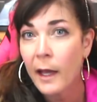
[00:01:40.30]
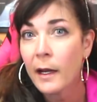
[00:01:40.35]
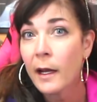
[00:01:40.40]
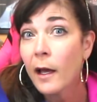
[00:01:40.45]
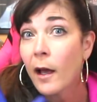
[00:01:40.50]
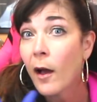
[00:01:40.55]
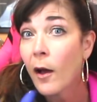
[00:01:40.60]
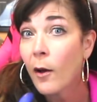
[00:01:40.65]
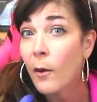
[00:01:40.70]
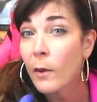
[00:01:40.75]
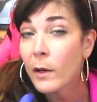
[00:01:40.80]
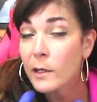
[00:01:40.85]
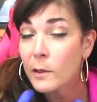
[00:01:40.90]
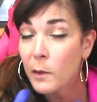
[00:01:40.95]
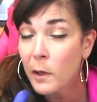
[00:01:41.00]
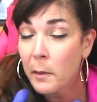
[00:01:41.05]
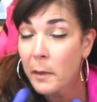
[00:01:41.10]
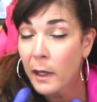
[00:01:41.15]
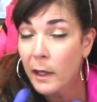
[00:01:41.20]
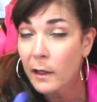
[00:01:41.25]
And I always
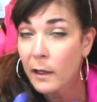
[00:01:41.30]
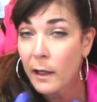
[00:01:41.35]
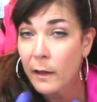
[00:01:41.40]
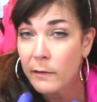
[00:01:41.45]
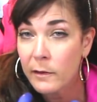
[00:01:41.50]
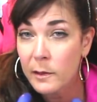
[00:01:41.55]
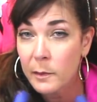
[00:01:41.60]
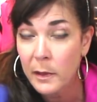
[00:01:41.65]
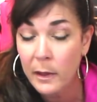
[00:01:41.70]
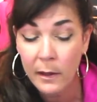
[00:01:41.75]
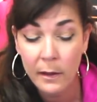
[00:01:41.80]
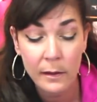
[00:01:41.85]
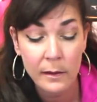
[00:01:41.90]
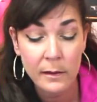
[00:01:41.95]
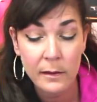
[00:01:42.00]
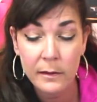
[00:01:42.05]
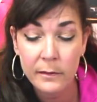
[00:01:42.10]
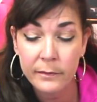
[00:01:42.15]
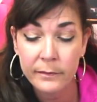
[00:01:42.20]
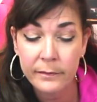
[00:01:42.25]
wear my gloves
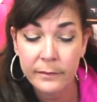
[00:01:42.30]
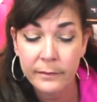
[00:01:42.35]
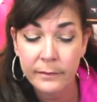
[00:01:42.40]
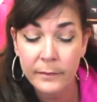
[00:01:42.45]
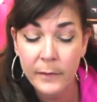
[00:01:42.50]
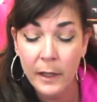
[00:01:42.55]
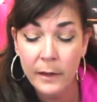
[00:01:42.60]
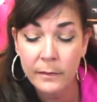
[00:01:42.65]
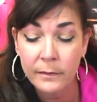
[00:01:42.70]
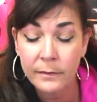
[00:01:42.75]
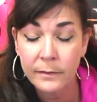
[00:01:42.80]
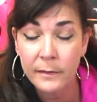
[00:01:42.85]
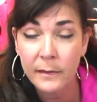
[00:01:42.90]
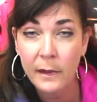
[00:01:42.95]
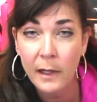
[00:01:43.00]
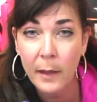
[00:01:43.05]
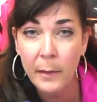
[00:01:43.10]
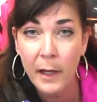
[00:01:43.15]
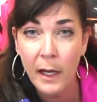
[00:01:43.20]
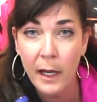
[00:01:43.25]
because, well,
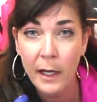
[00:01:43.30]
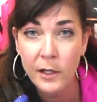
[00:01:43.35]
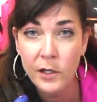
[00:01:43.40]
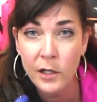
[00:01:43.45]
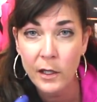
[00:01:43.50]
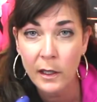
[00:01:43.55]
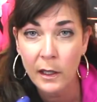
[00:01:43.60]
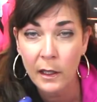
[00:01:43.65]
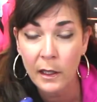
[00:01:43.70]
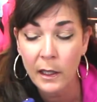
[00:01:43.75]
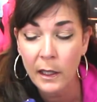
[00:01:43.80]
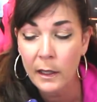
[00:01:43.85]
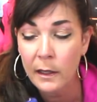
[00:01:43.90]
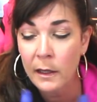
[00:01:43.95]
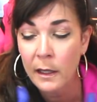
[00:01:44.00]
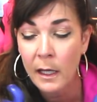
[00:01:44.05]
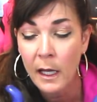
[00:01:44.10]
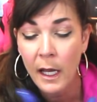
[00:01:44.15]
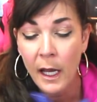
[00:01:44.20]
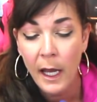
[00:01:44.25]
I'm a hygiene idiot.
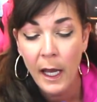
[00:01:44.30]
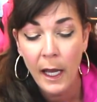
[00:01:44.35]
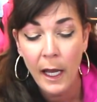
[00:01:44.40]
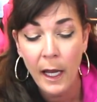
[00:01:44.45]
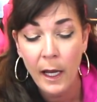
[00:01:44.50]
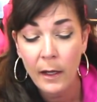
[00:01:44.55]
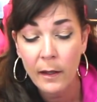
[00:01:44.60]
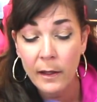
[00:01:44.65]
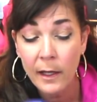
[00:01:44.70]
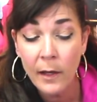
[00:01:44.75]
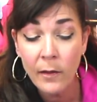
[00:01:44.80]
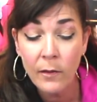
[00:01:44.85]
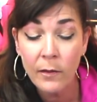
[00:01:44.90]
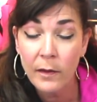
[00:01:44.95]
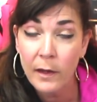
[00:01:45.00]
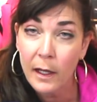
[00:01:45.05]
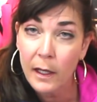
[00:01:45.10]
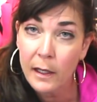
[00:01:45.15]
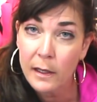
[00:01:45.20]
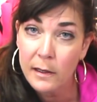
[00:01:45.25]
And the other
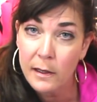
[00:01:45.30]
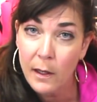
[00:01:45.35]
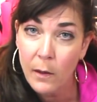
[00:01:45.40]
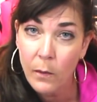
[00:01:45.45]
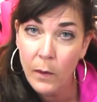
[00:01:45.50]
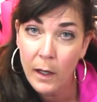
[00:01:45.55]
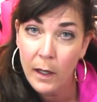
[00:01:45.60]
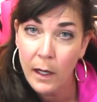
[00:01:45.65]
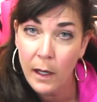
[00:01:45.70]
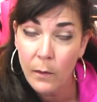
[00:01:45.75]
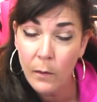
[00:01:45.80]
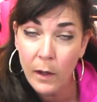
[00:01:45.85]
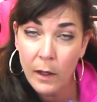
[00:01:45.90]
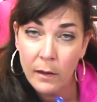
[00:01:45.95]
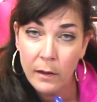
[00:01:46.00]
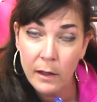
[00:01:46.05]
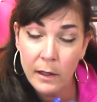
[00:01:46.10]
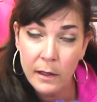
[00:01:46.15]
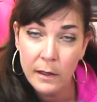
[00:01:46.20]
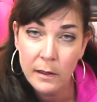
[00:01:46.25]
thing is that when I wear
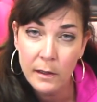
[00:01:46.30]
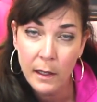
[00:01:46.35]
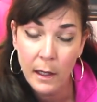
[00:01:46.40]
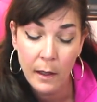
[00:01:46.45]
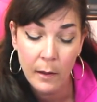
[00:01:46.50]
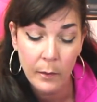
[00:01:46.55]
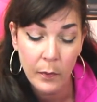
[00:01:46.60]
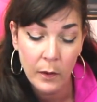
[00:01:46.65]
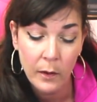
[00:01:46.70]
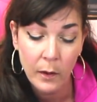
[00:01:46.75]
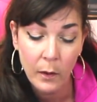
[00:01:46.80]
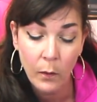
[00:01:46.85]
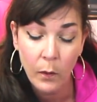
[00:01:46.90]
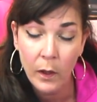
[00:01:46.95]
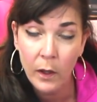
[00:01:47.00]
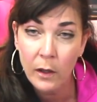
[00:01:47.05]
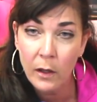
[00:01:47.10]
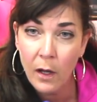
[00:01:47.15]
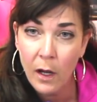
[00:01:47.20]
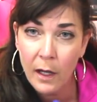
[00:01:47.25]
these and put the
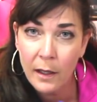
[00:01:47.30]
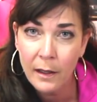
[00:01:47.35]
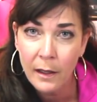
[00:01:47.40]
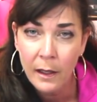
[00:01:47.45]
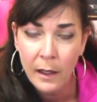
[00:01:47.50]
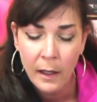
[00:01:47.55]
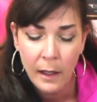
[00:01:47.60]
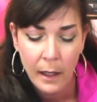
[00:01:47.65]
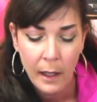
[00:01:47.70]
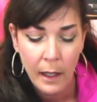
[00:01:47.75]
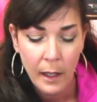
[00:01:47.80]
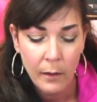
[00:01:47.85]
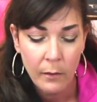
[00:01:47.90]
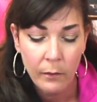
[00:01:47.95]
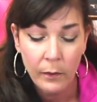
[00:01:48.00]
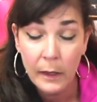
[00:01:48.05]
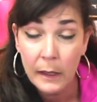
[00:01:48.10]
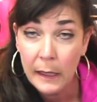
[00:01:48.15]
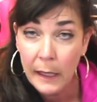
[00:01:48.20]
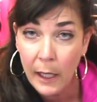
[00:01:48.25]
oil on, it
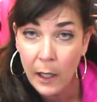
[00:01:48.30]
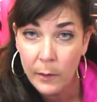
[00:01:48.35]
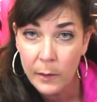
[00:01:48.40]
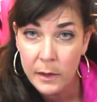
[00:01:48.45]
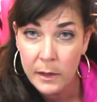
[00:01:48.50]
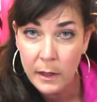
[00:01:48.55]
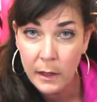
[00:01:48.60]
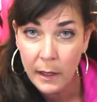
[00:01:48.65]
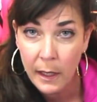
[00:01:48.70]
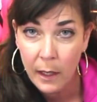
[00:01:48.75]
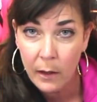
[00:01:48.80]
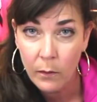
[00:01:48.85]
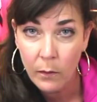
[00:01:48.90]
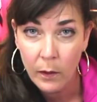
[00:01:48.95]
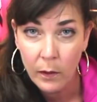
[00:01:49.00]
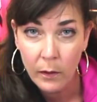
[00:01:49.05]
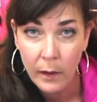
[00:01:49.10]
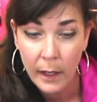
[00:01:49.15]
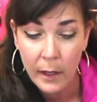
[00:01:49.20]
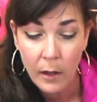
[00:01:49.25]
really helps to get
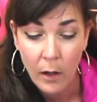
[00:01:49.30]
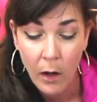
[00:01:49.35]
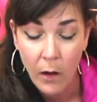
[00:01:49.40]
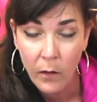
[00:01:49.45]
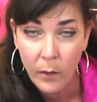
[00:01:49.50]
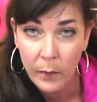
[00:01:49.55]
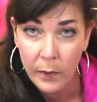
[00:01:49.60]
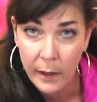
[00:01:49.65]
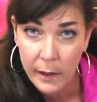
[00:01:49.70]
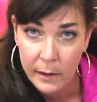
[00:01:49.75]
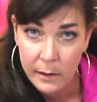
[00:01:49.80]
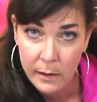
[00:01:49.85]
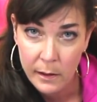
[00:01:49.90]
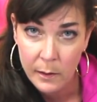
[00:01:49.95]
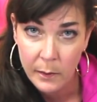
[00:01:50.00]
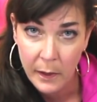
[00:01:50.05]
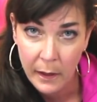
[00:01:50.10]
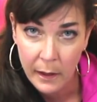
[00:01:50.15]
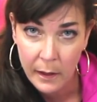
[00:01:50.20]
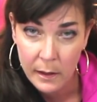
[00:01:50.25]
oil in all the places
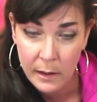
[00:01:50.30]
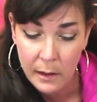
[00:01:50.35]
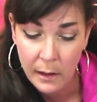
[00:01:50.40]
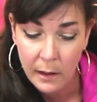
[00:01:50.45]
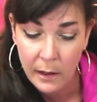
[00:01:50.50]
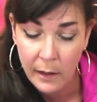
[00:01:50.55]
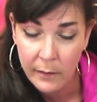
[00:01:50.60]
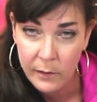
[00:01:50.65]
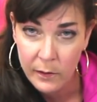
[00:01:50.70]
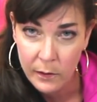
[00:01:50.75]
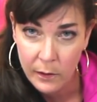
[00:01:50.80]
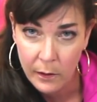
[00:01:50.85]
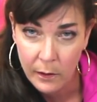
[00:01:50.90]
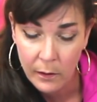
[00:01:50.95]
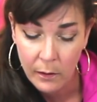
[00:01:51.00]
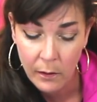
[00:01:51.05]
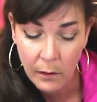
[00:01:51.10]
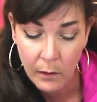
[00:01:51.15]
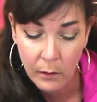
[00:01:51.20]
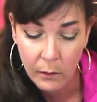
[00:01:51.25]
because the gloves are
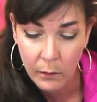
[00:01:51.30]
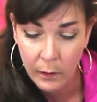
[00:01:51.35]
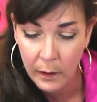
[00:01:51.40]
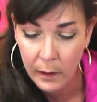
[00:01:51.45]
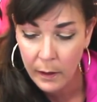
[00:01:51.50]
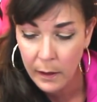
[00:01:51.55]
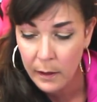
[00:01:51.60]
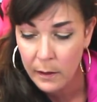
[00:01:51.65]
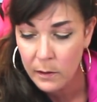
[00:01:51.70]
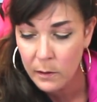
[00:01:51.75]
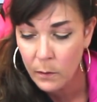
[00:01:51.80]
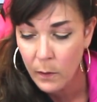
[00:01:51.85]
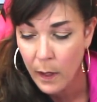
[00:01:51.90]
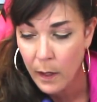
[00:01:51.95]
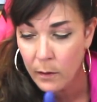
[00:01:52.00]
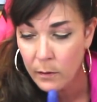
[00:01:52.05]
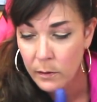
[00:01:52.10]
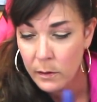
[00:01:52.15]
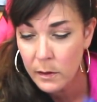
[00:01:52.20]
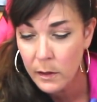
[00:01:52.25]
oily as
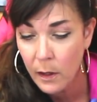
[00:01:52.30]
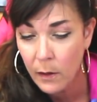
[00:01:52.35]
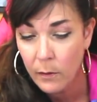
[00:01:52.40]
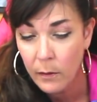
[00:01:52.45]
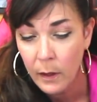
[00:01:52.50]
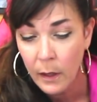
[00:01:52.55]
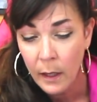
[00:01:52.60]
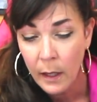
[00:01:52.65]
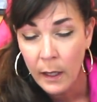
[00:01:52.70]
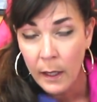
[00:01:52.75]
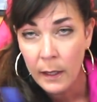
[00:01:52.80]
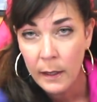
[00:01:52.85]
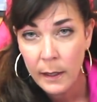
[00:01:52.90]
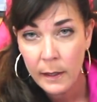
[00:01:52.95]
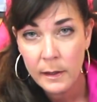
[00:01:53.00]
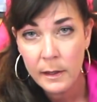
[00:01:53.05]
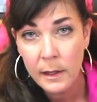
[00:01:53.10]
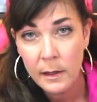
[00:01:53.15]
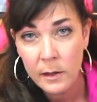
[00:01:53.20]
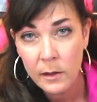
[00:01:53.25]
well. So
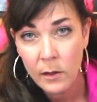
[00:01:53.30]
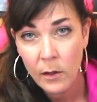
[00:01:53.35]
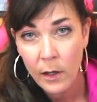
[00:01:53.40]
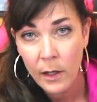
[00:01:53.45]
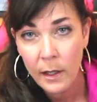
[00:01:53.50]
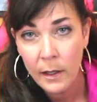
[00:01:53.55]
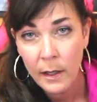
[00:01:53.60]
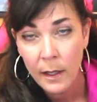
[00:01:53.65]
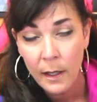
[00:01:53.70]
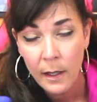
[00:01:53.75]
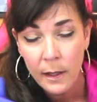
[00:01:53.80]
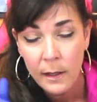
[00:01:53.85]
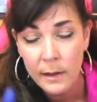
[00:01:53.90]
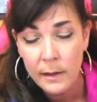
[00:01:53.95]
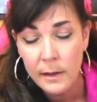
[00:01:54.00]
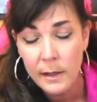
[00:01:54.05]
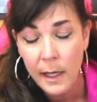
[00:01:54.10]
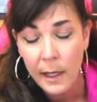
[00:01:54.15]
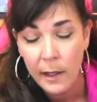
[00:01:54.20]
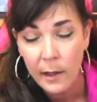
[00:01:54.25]
let's get started
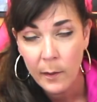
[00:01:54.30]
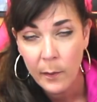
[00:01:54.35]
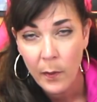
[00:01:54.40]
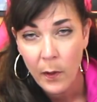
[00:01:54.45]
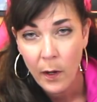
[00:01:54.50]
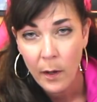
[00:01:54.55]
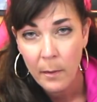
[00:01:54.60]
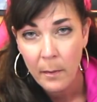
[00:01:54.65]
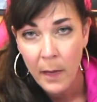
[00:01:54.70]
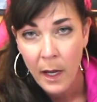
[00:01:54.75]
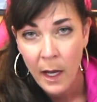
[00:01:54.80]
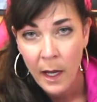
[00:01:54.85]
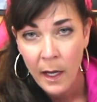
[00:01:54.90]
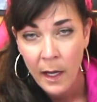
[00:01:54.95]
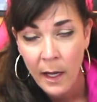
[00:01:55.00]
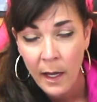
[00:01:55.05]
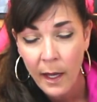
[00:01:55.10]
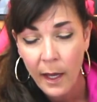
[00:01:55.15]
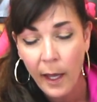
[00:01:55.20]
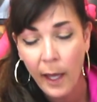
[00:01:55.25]
taking apart my
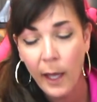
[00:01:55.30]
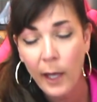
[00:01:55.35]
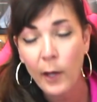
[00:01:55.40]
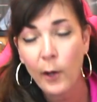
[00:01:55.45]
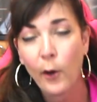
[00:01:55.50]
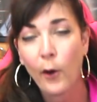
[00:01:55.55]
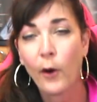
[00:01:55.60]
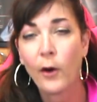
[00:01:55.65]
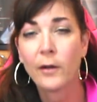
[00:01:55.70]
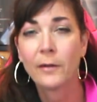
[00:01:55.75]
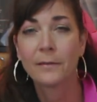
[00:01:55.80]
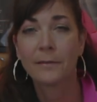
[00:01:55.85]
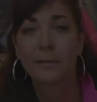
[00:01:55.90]
AR.